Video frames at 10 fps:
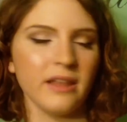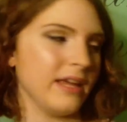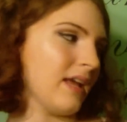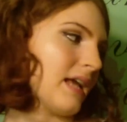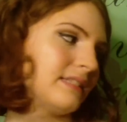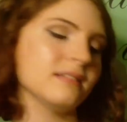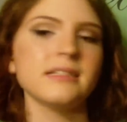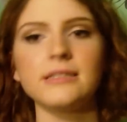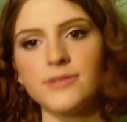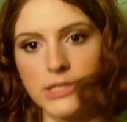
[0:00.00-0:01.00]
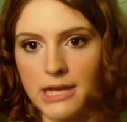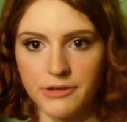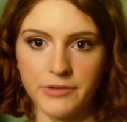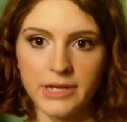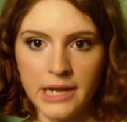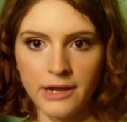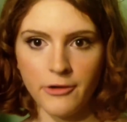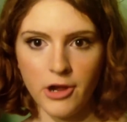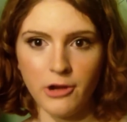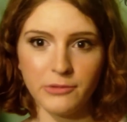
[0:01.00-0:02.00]
Like, I still need to read that Green
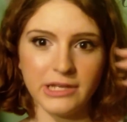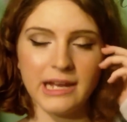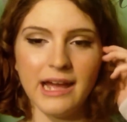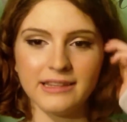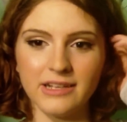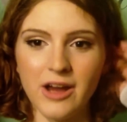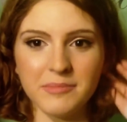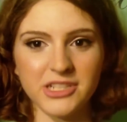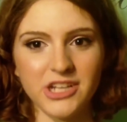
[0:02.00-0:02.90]
Arrow. The guy at the comic